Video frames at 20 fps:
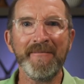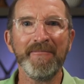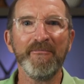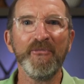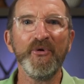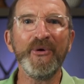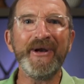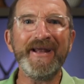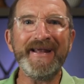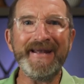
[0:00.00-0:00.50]

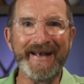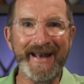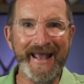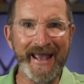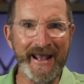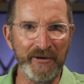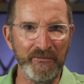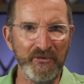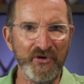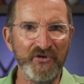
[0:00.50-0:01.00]
marine
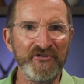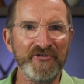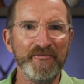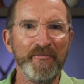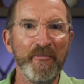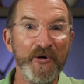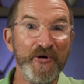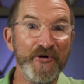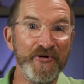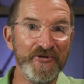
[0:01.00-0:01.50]
animals,
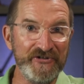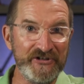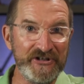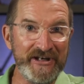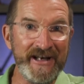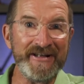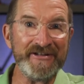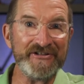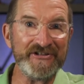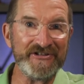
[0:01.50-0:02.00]
birds,
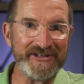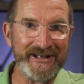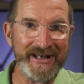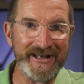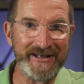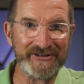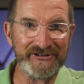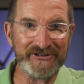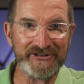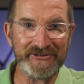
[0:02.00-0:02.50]
and
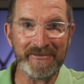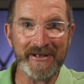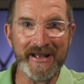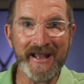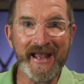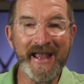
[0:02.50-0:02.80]
insects.